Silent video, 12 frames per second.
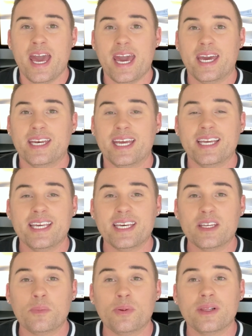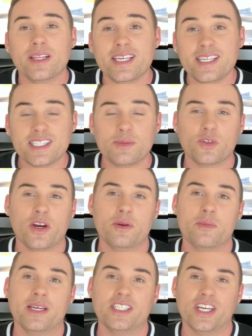And again, please subscribe to
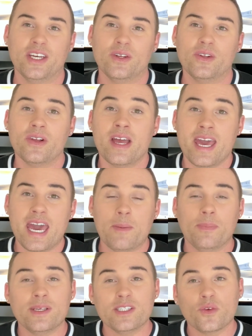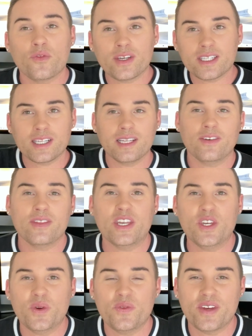my channel and please don't forget to click on that
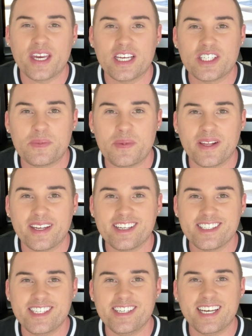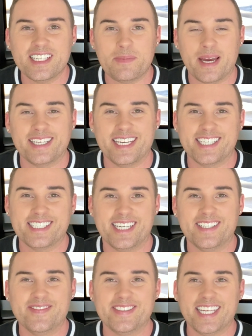notification bell and I'll see you guys back next
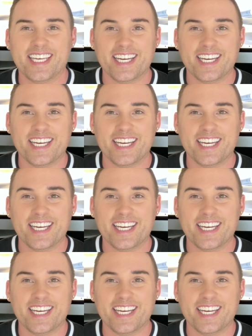time. Take